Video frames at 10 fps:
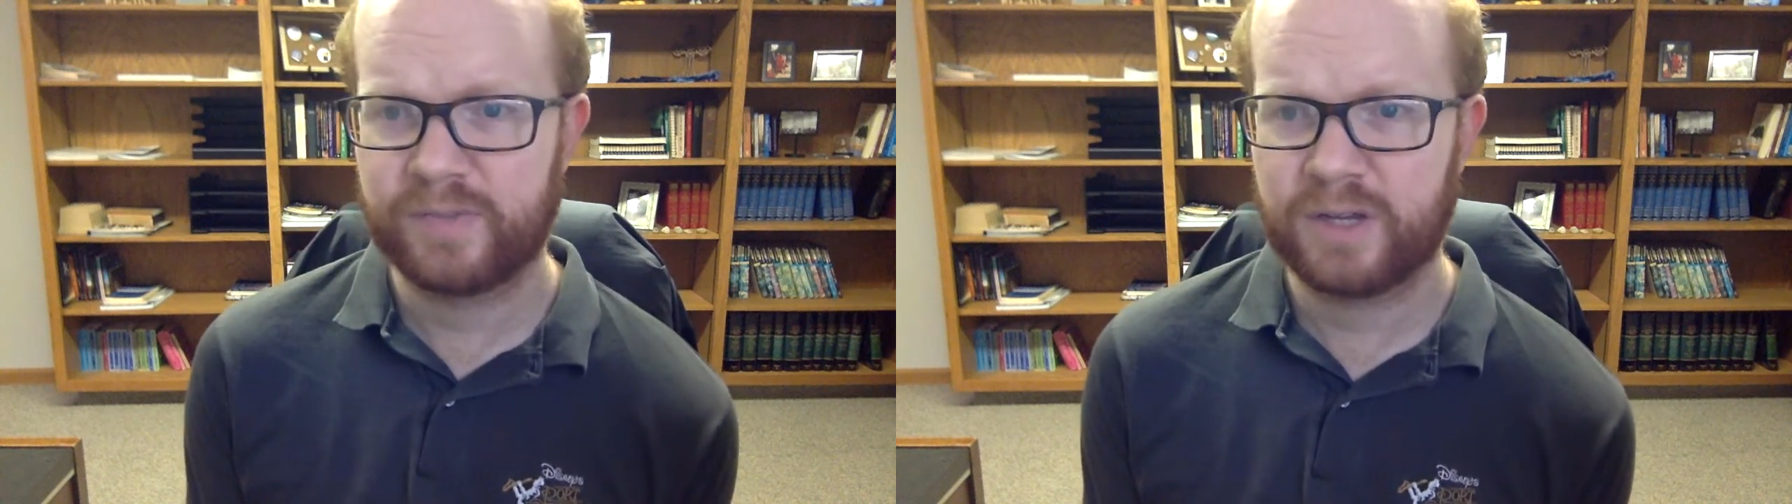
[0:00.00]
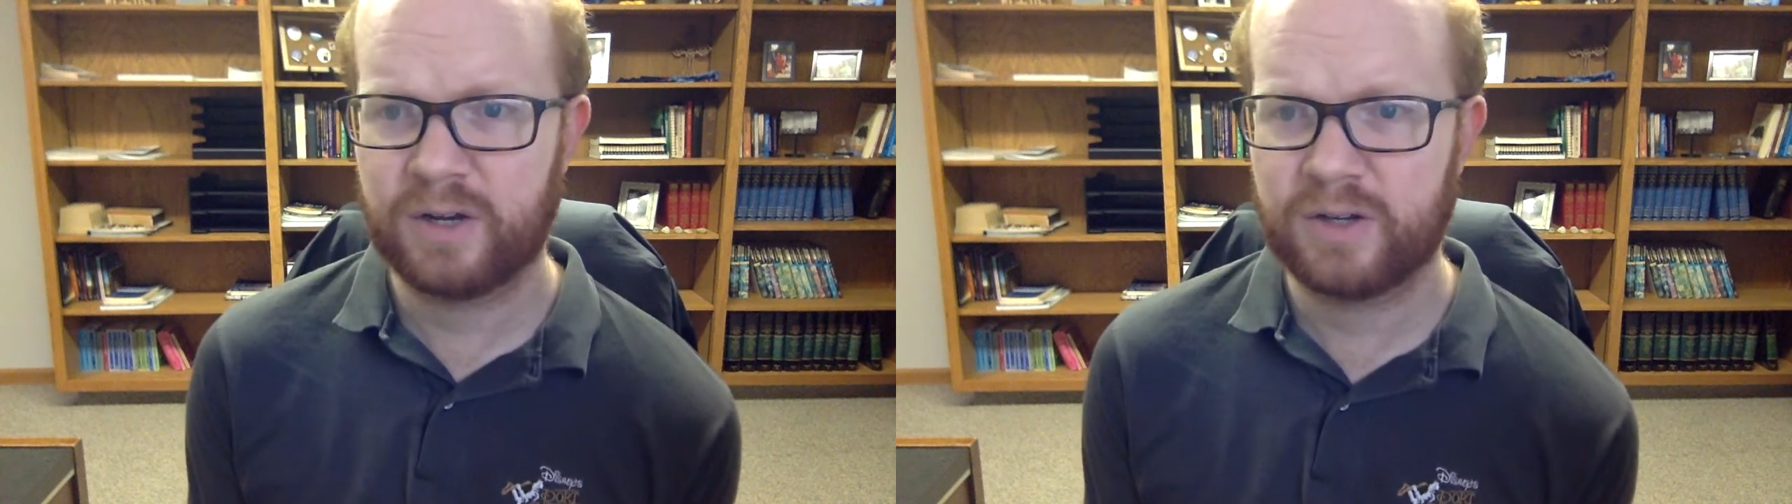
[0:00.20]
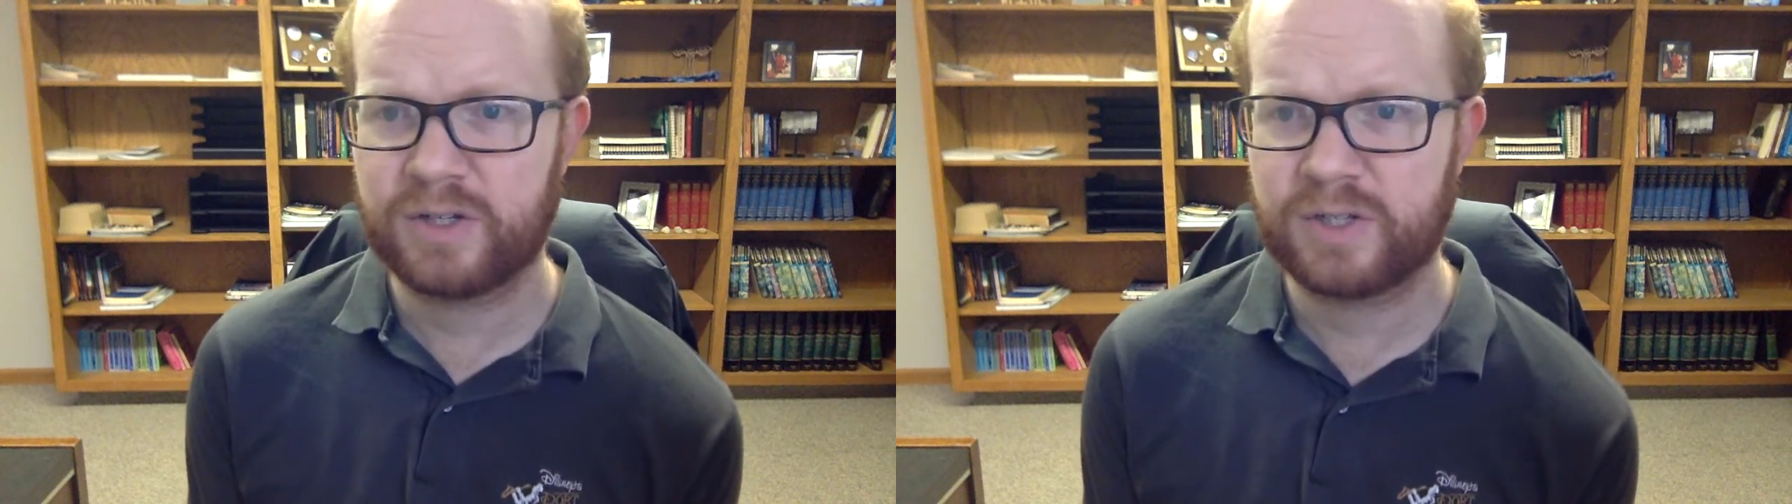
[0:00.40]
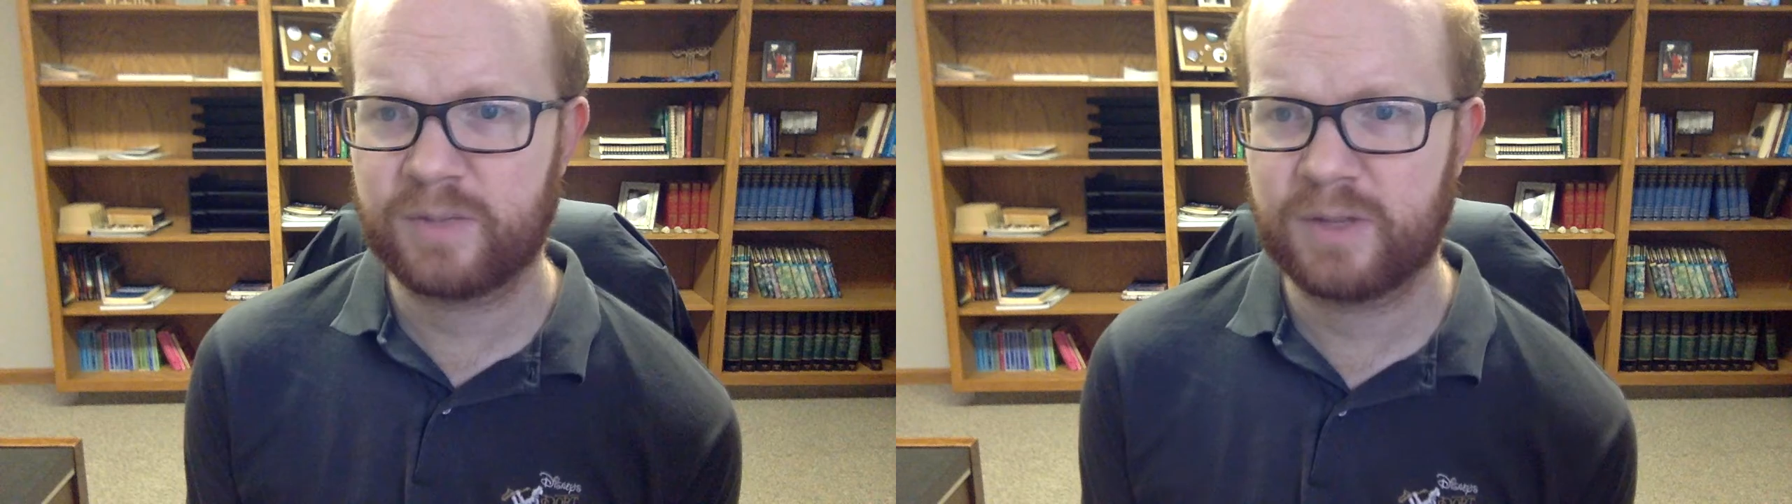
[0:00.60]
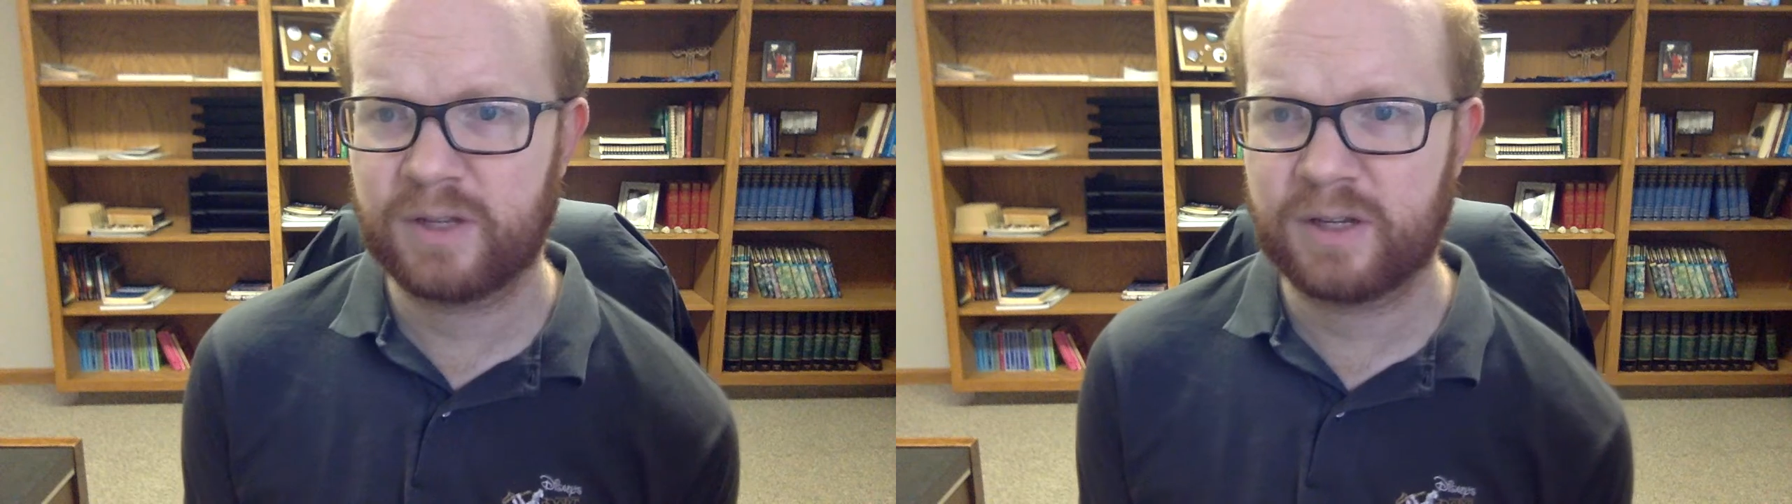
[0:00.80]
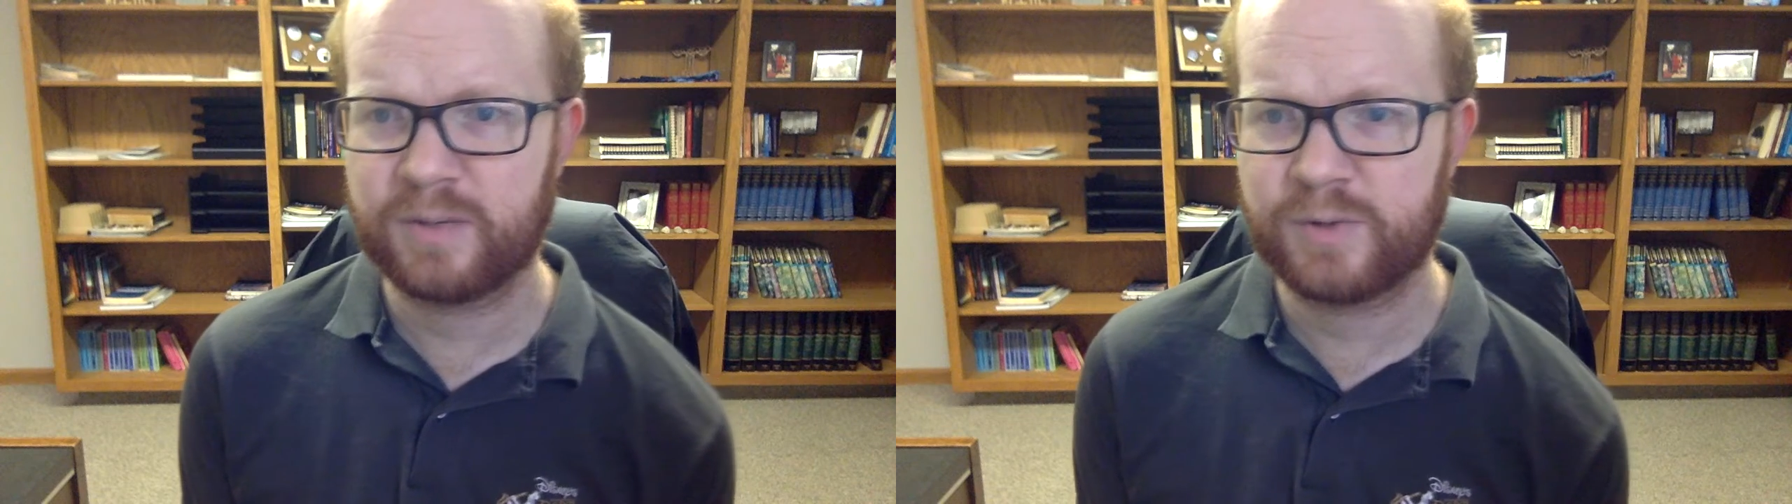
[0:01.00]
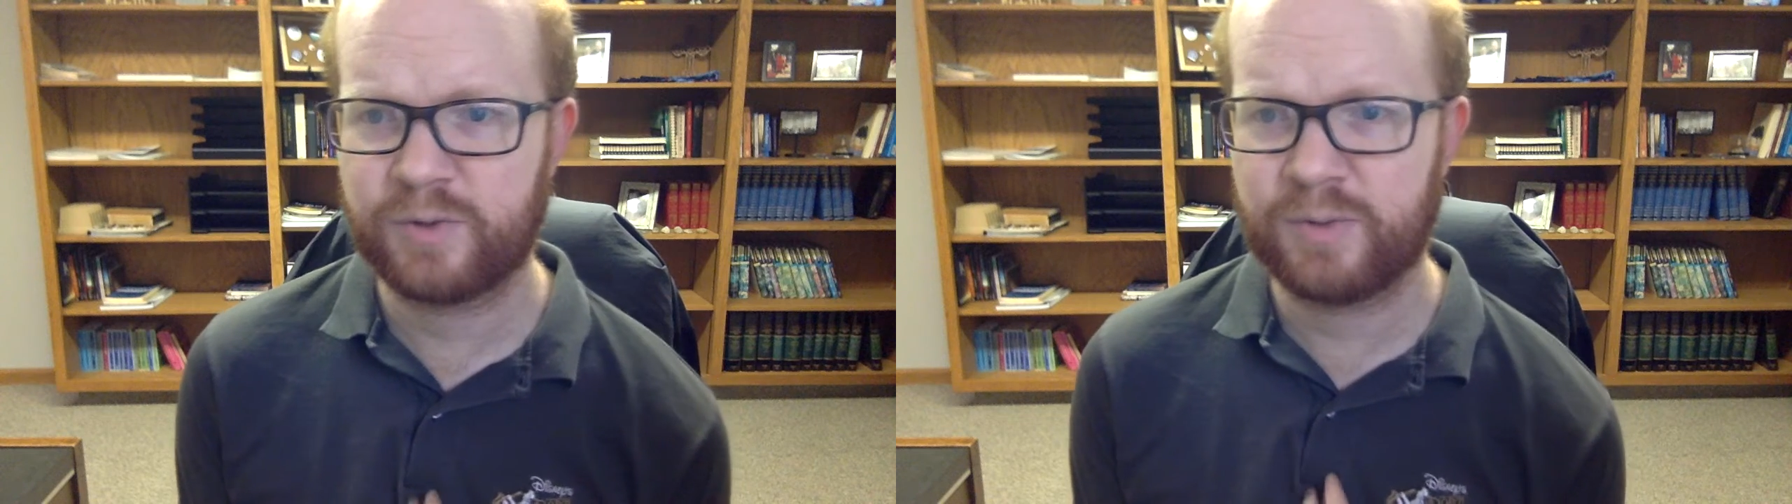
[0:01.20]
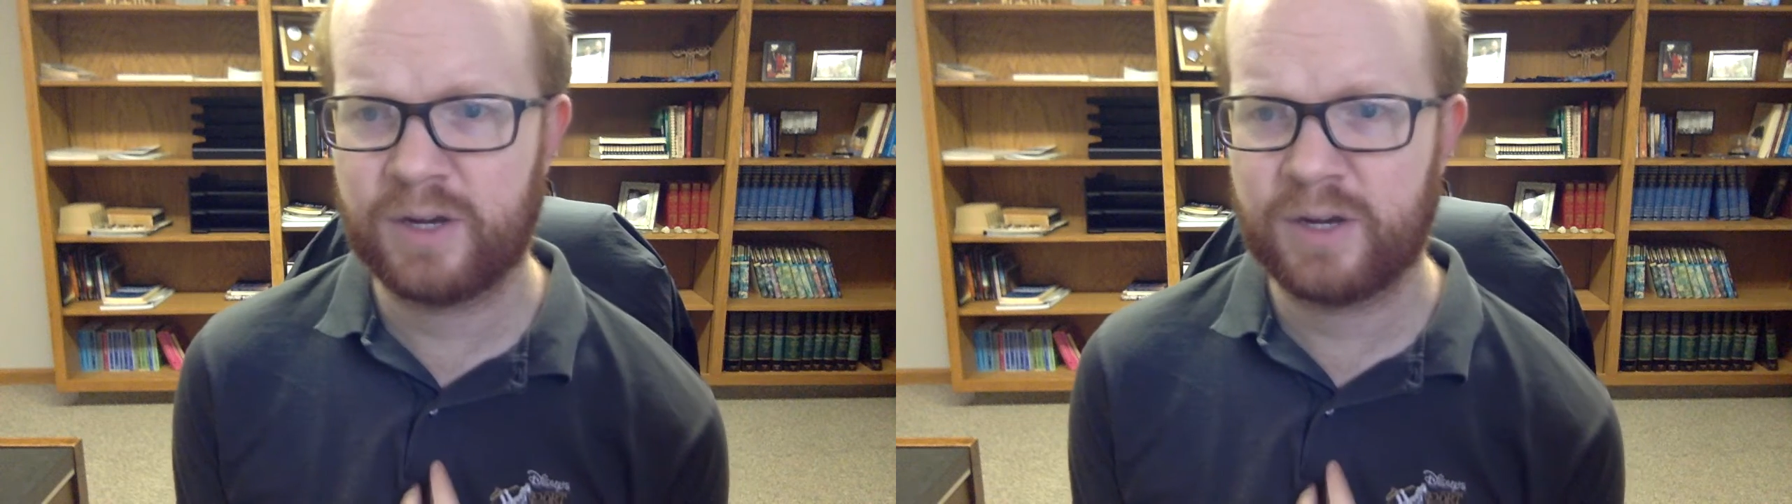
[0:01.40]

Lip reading: Courage is something that comes from